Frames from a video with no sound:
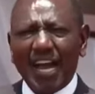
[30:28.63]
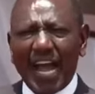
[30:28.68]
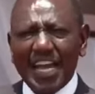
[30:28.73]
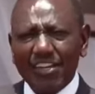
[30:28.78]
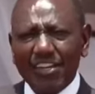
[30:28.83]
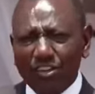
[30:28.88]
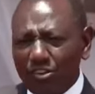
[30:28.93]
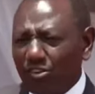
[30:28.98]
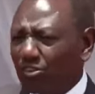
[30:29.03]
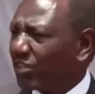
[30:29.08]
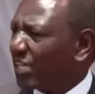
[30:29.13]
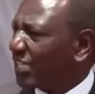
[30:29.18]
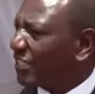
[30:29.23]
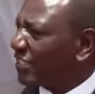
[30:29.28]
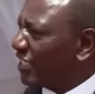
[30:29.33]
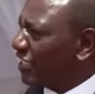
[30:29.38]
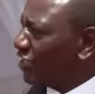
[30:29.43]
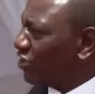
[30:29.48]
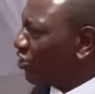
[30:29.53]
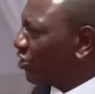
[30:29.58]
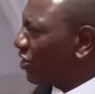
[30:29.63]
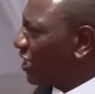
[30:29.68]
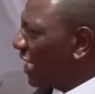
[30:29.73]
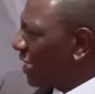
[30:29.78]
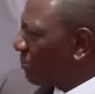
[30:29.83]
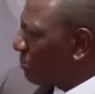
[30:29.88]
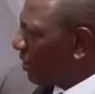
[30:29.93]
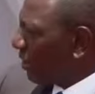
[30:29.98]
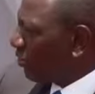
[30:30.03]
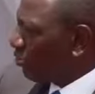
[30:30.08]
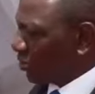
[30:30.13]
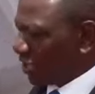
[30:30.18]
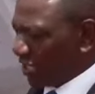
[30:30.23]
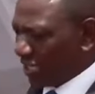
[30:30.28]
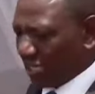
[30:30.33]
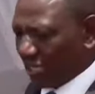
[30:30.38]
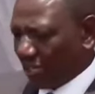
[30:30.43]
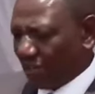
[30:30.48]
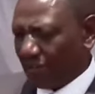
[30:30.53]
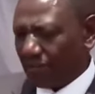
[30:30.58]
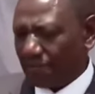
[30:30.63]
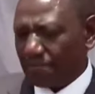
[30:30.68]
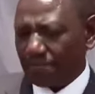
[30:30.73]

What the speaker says: I know that in your neighborhood here,